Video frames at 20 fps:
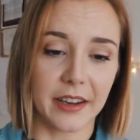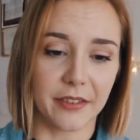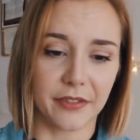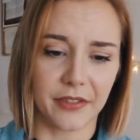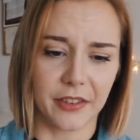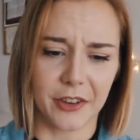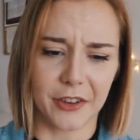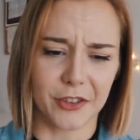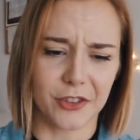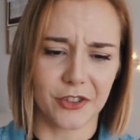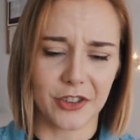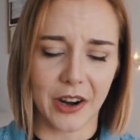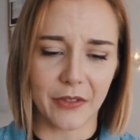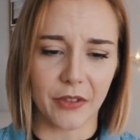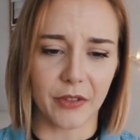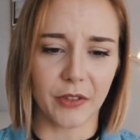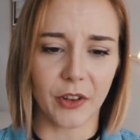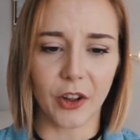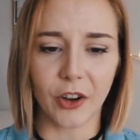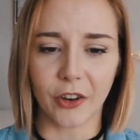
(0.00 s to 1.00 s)
if you're a
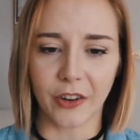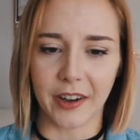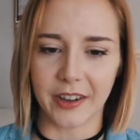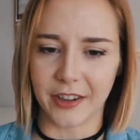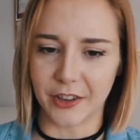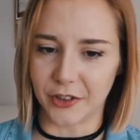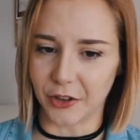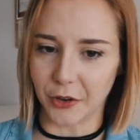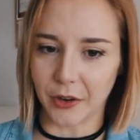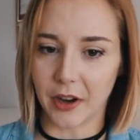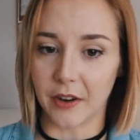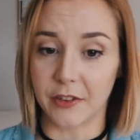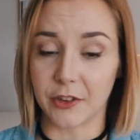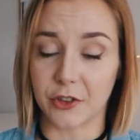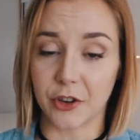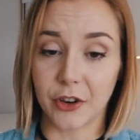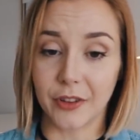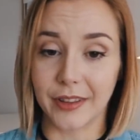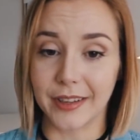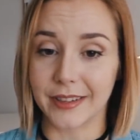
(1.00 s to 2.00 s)
travel vlogger and you don't have a
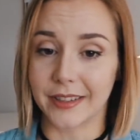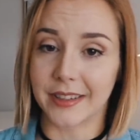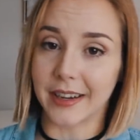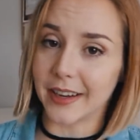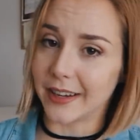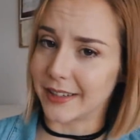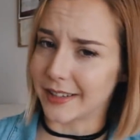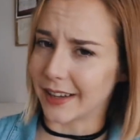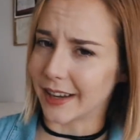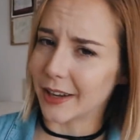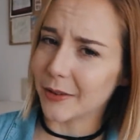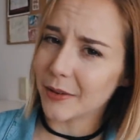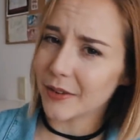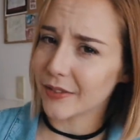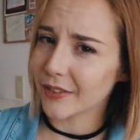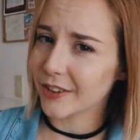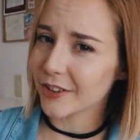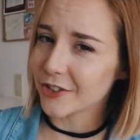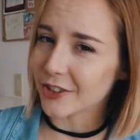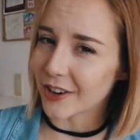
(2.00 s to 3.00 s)
drone these days, are you
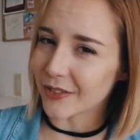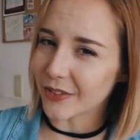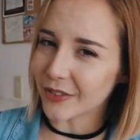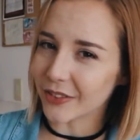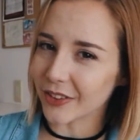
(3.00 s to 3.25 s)
even a travel